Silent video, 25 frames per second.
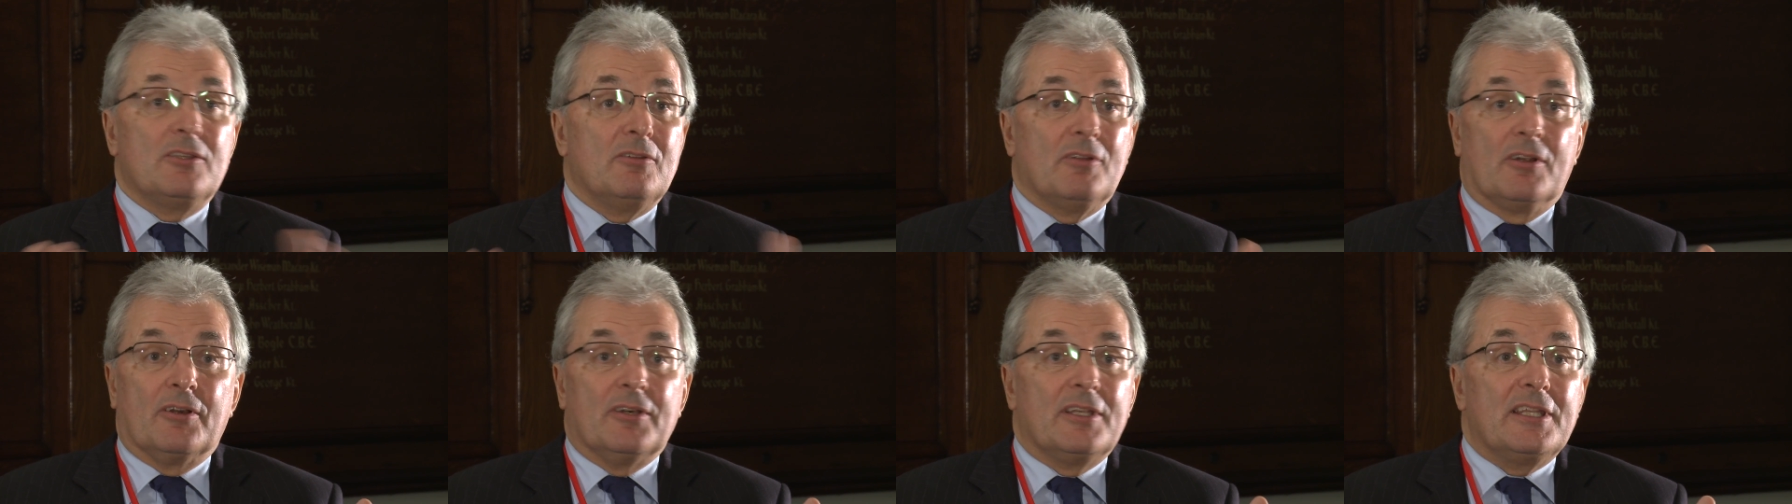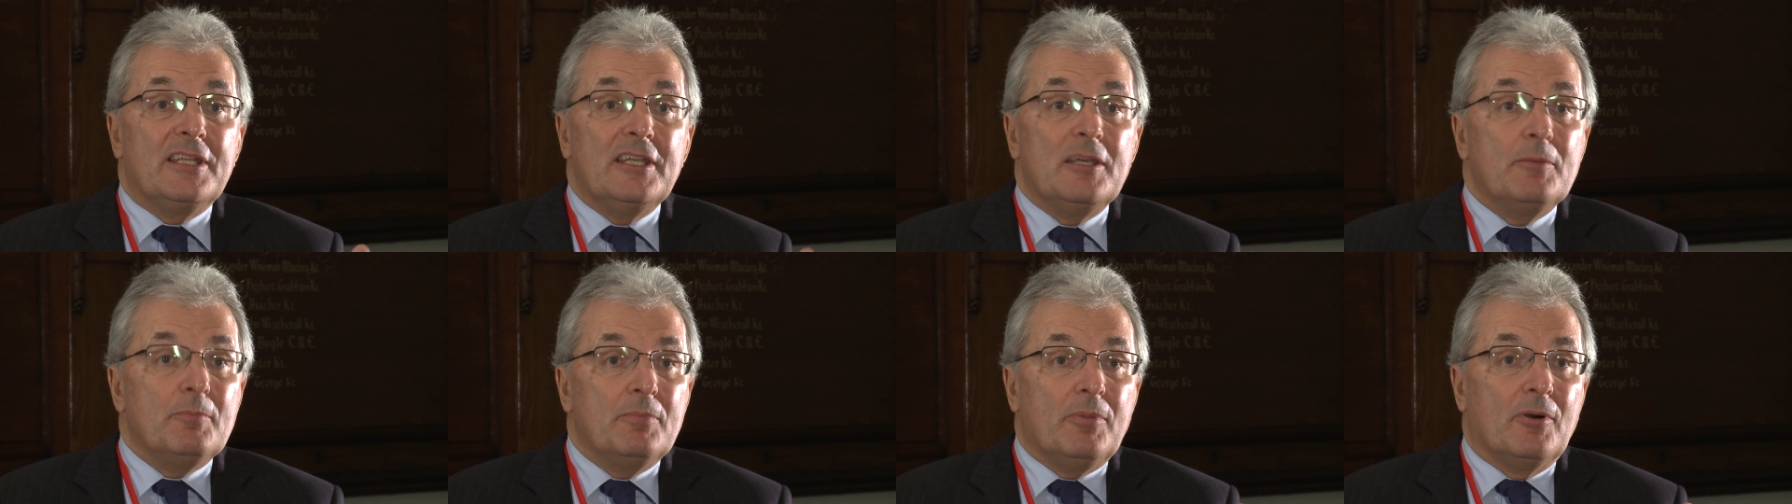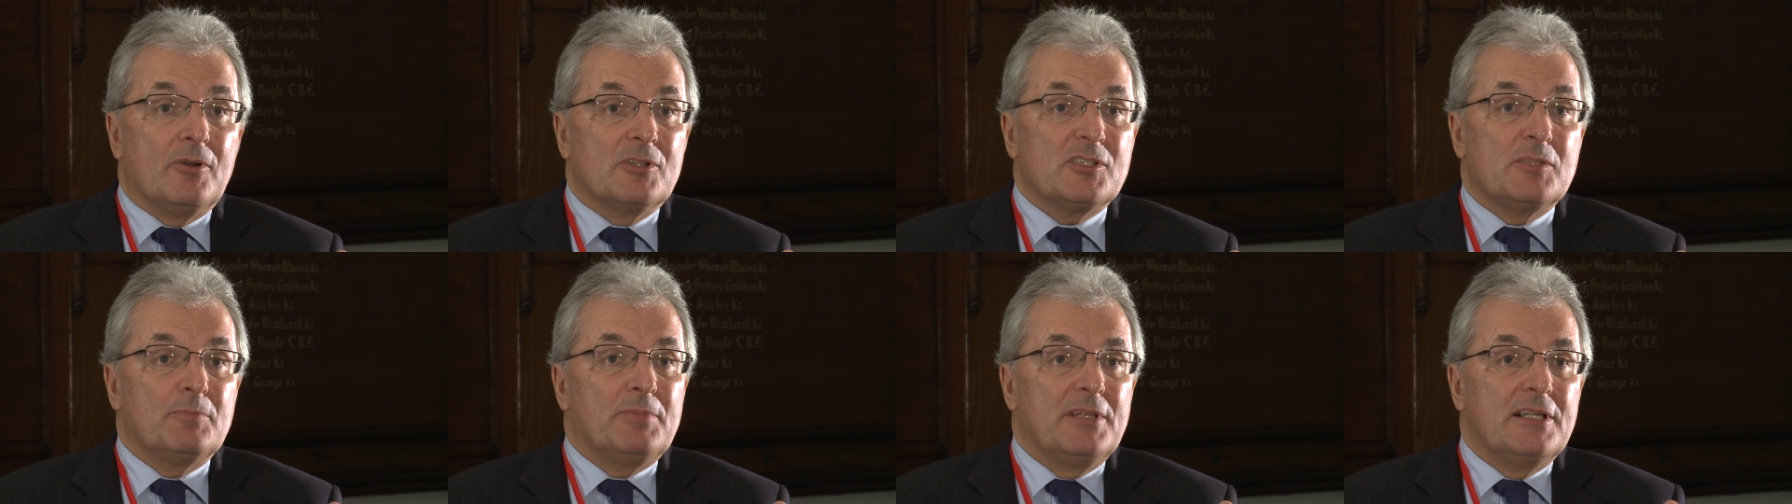you know, the
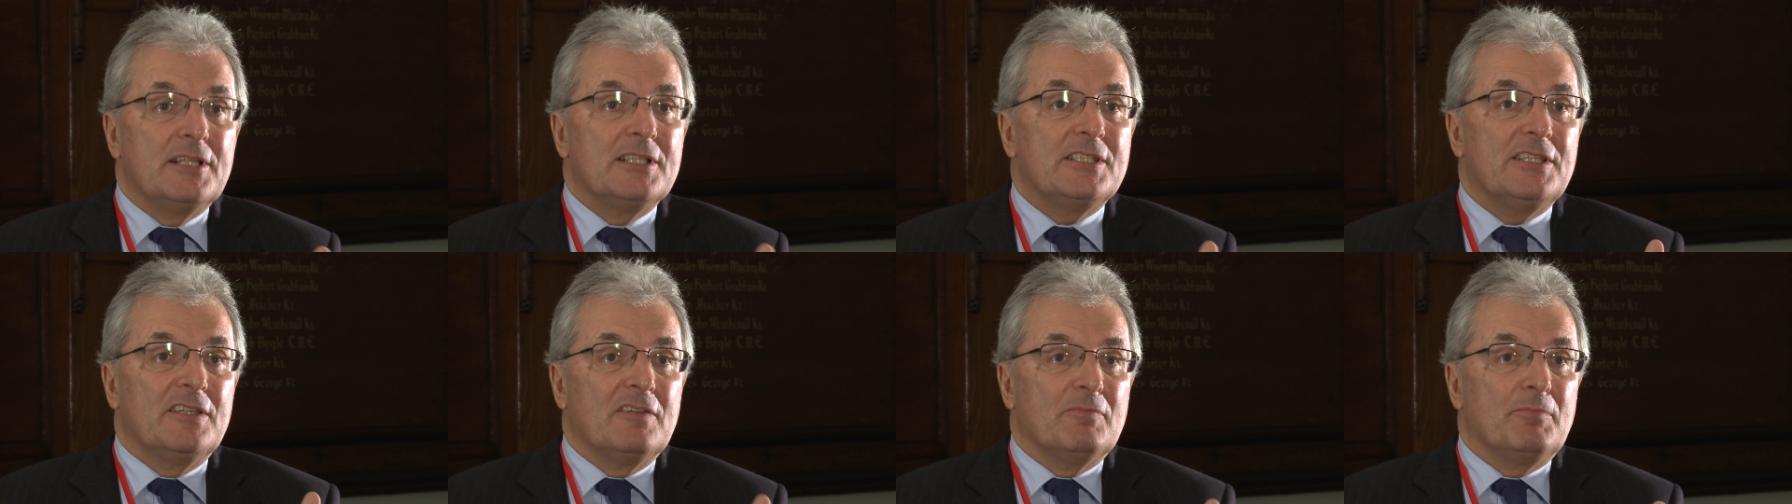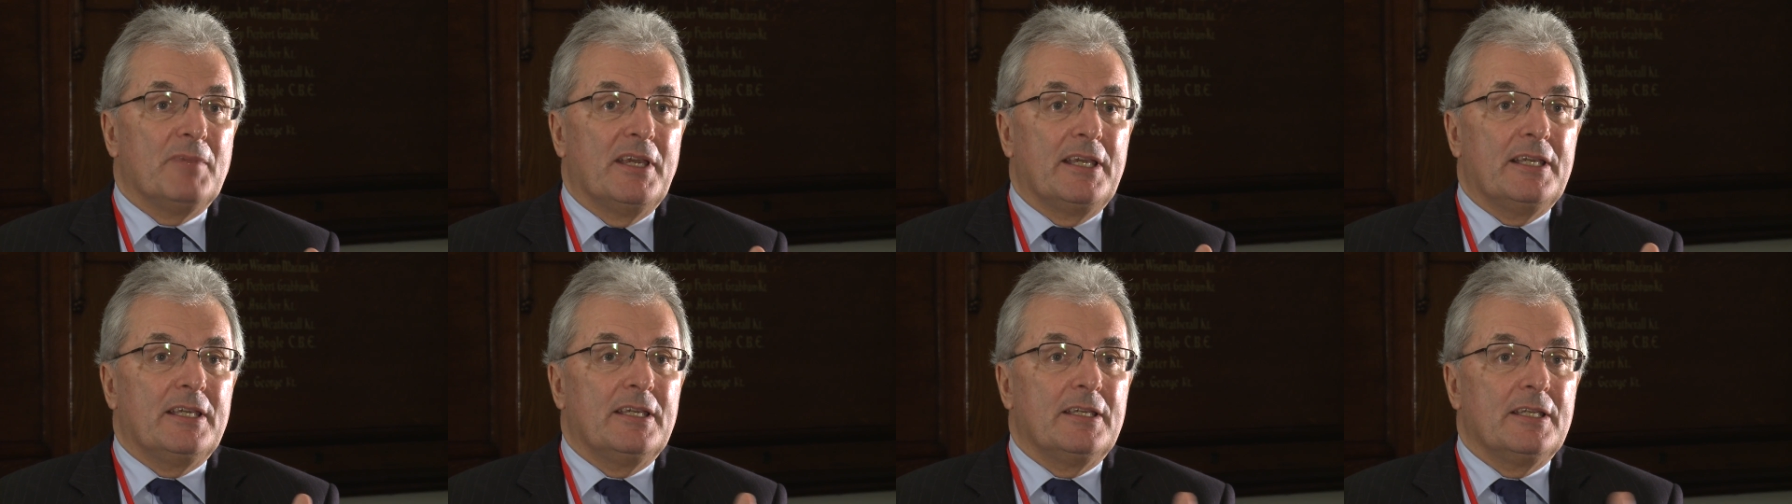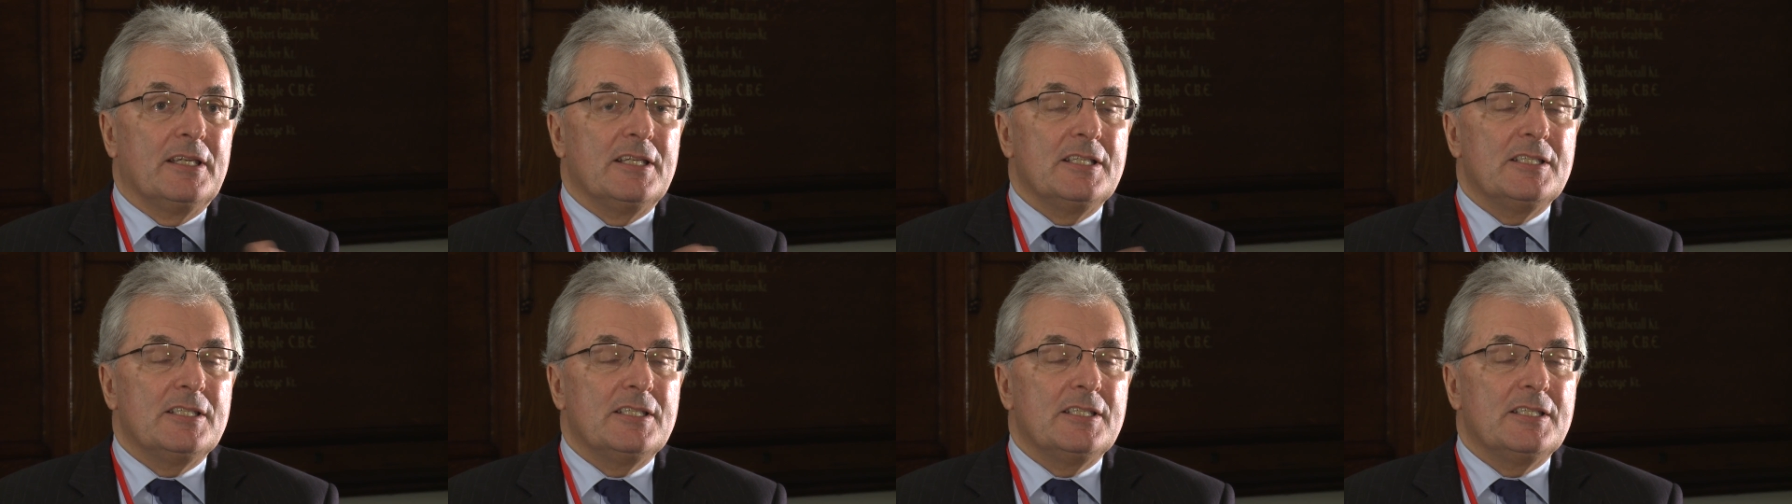impossibility of making a